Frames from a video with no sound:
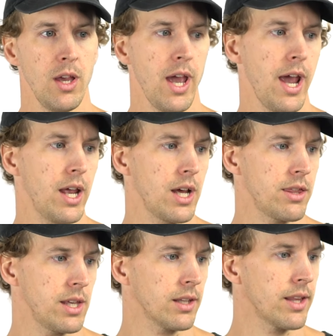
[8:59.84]
And I
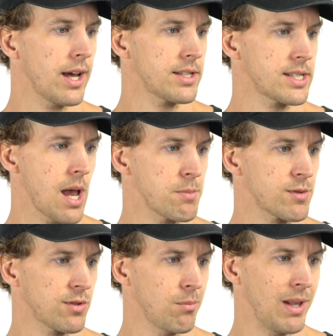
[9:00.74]
think that stems
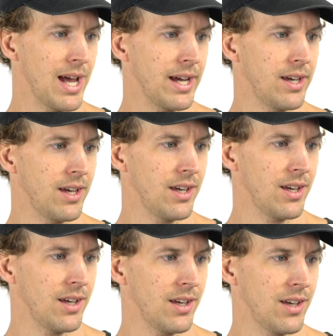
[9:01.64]
from like
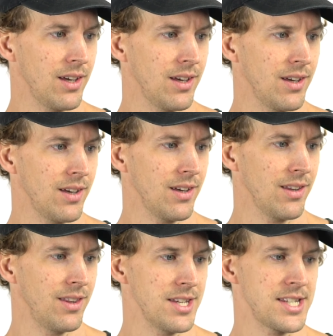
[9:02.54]

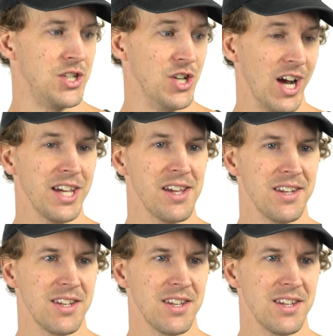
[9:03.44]
this giant